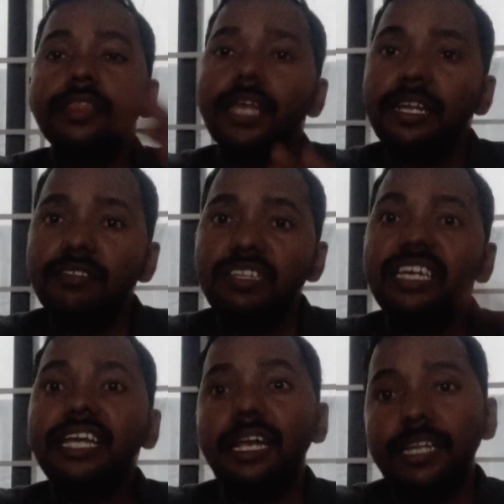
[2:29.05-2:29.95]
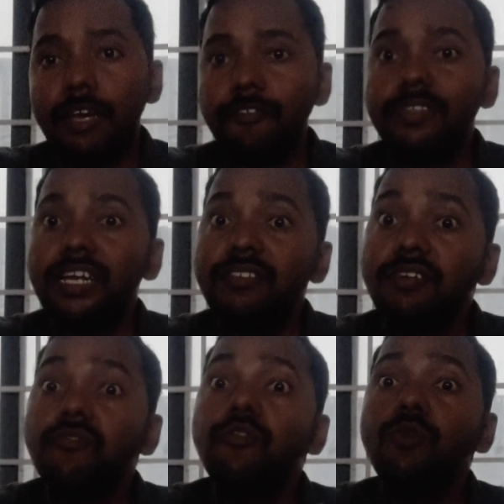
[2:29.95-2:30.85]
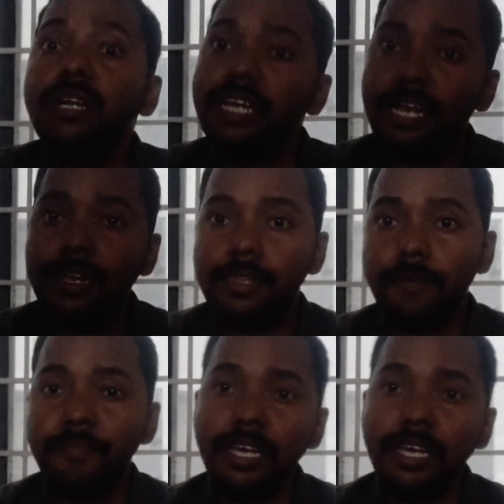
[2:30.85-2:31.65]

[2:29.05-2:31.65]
that is the LF, that is the full length.